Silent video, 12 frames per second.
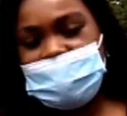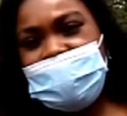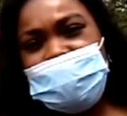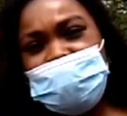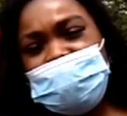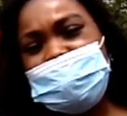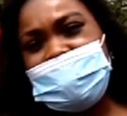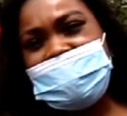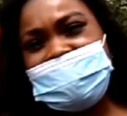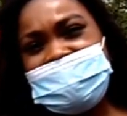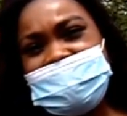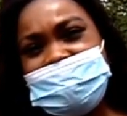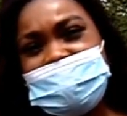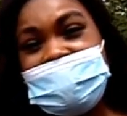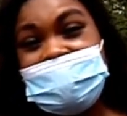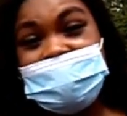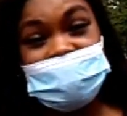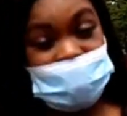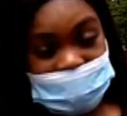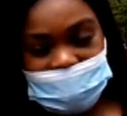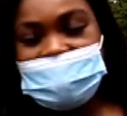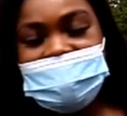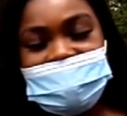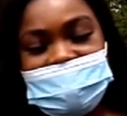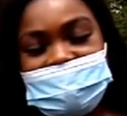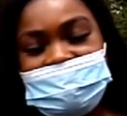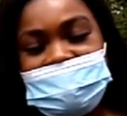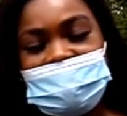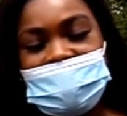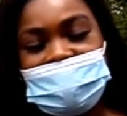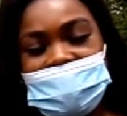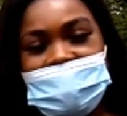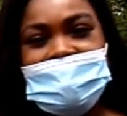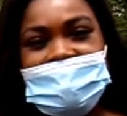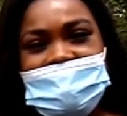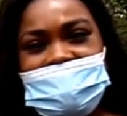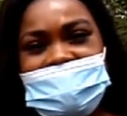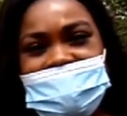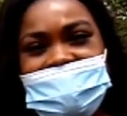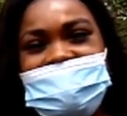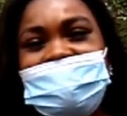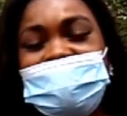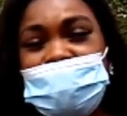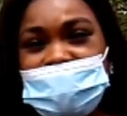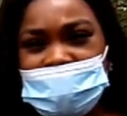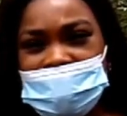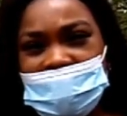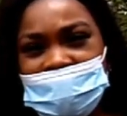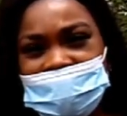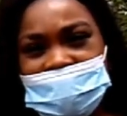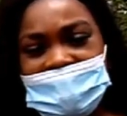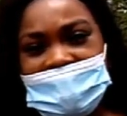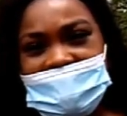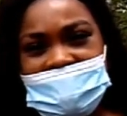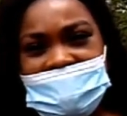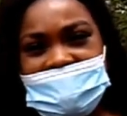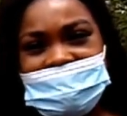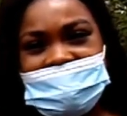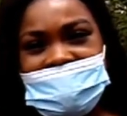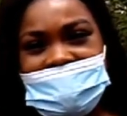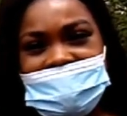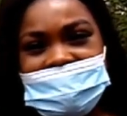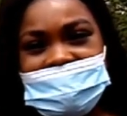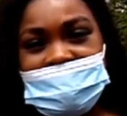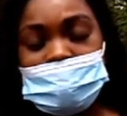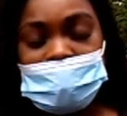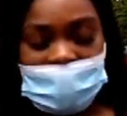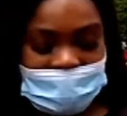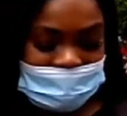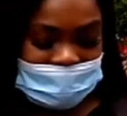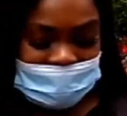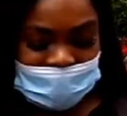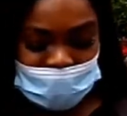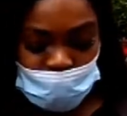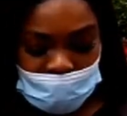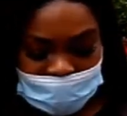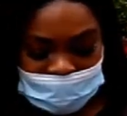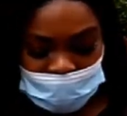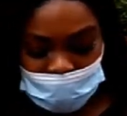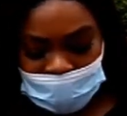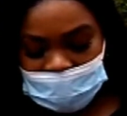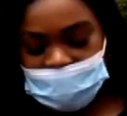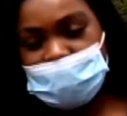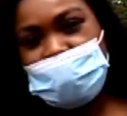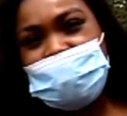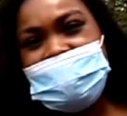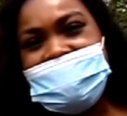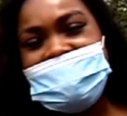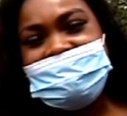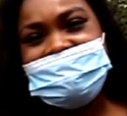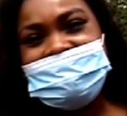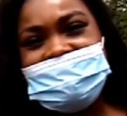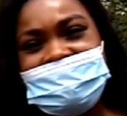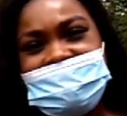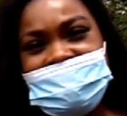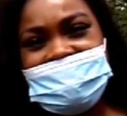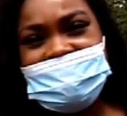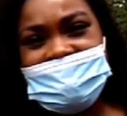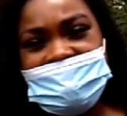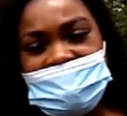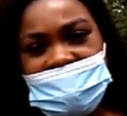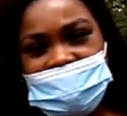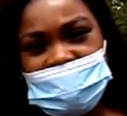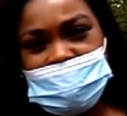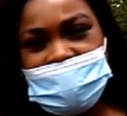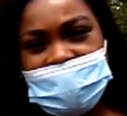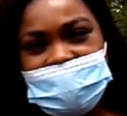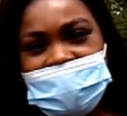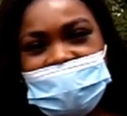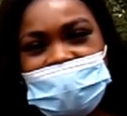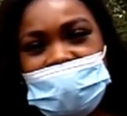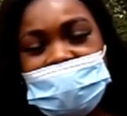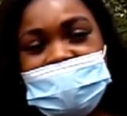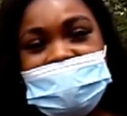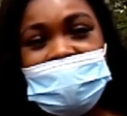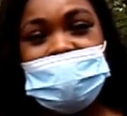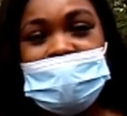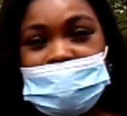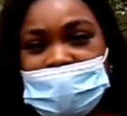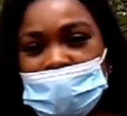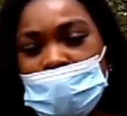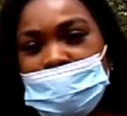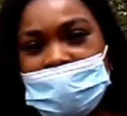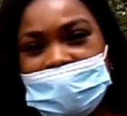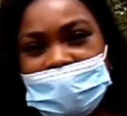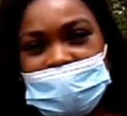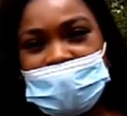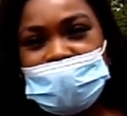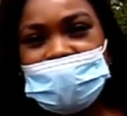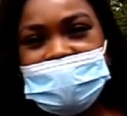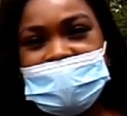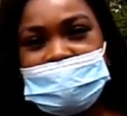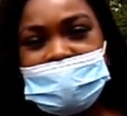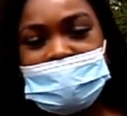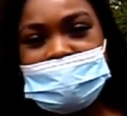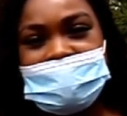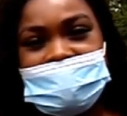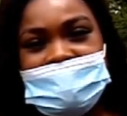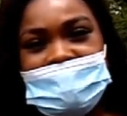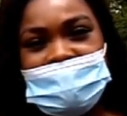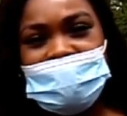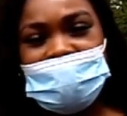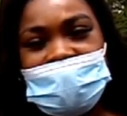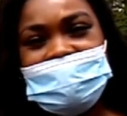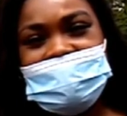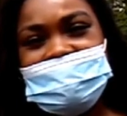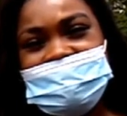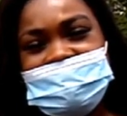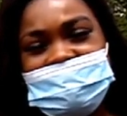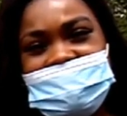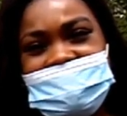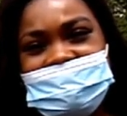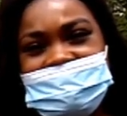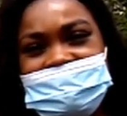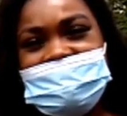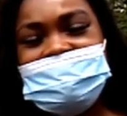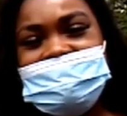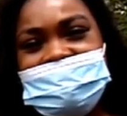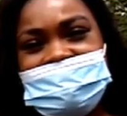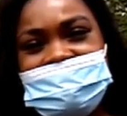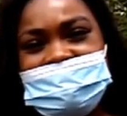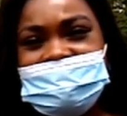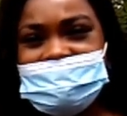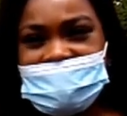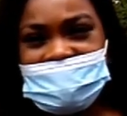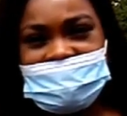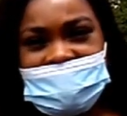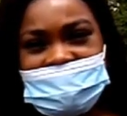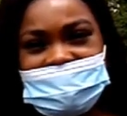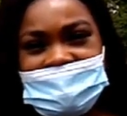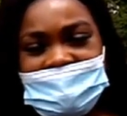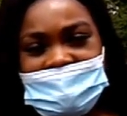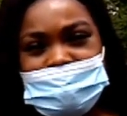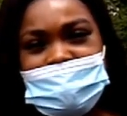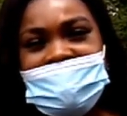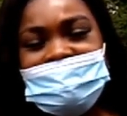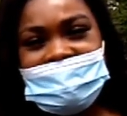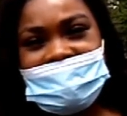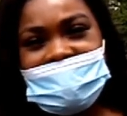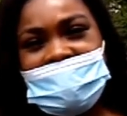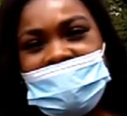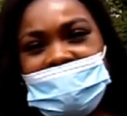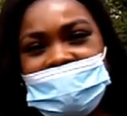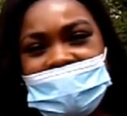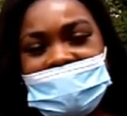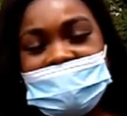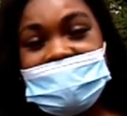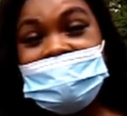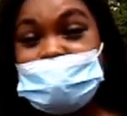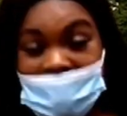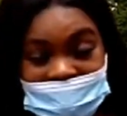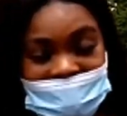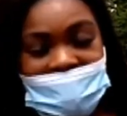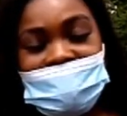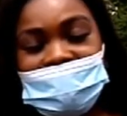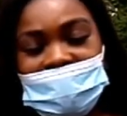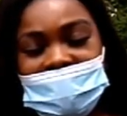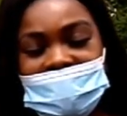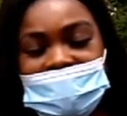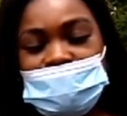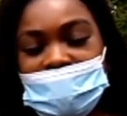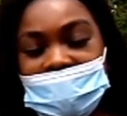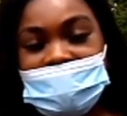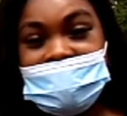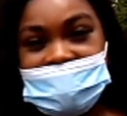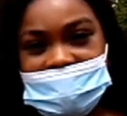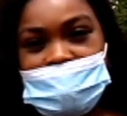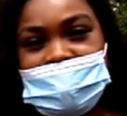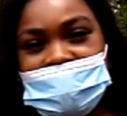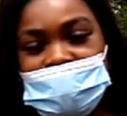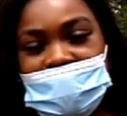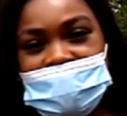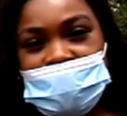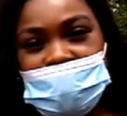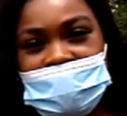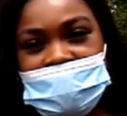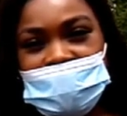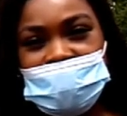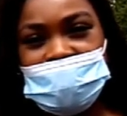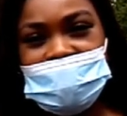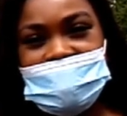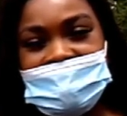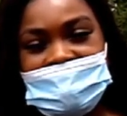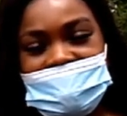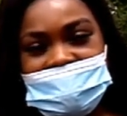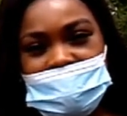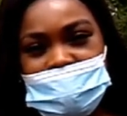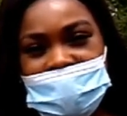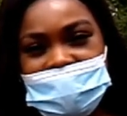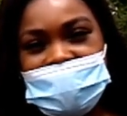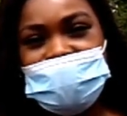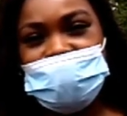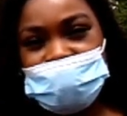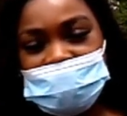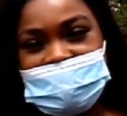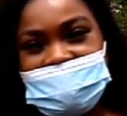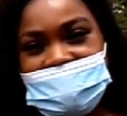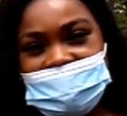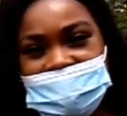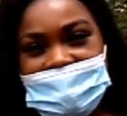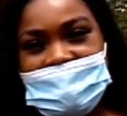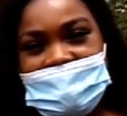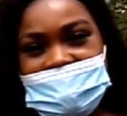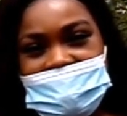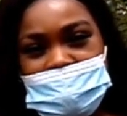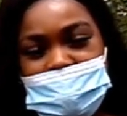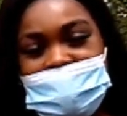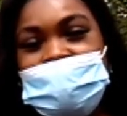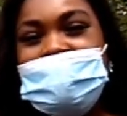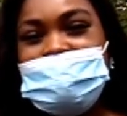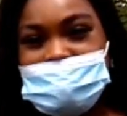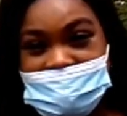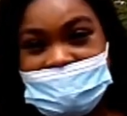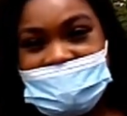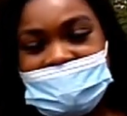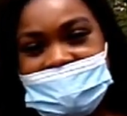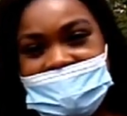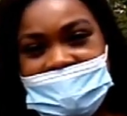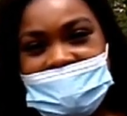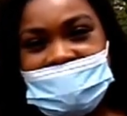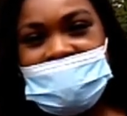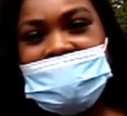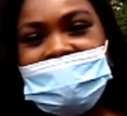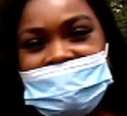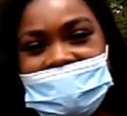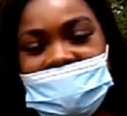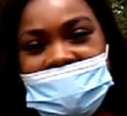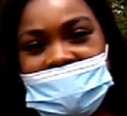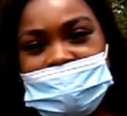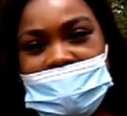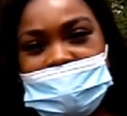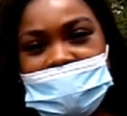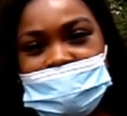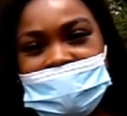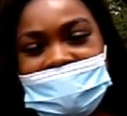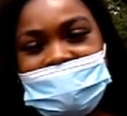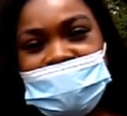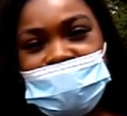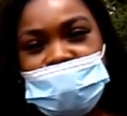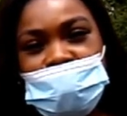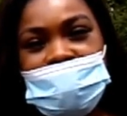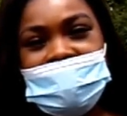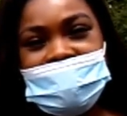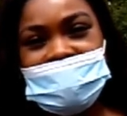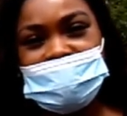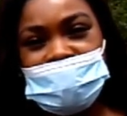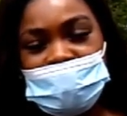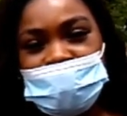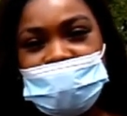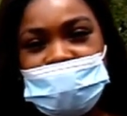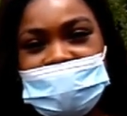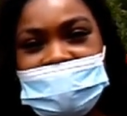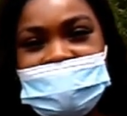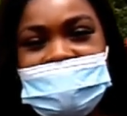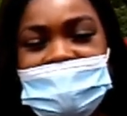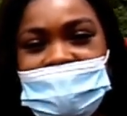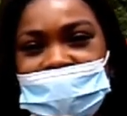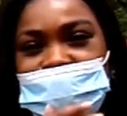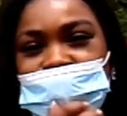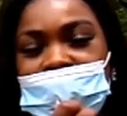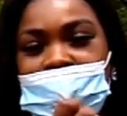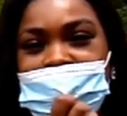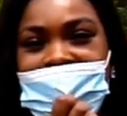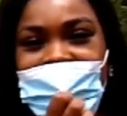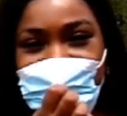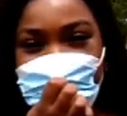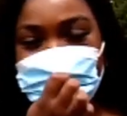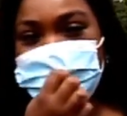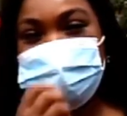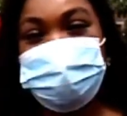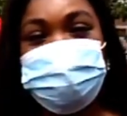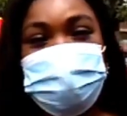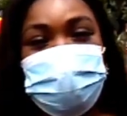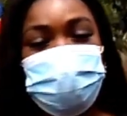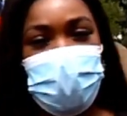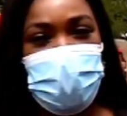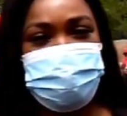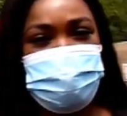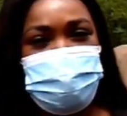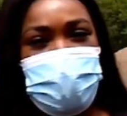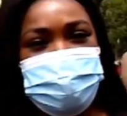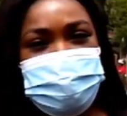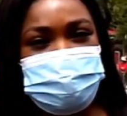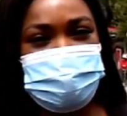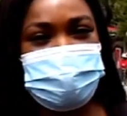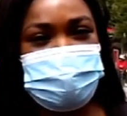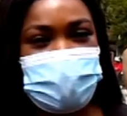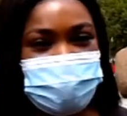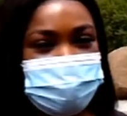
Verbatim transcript: The Central Command Team, uh, CCT rather, uh, had actually resolved and had uh, branded the year 2022 as the year of the branch. And of course, they will be openly recruiting people. You heard there the CIC yesterday saying that by the year of uh, by the end of the year, t- uh, December 2022, uh, the party should have about a million card-carrying members. But actually, talk us more through this. You're joined by the Secretary General of the party, Mr.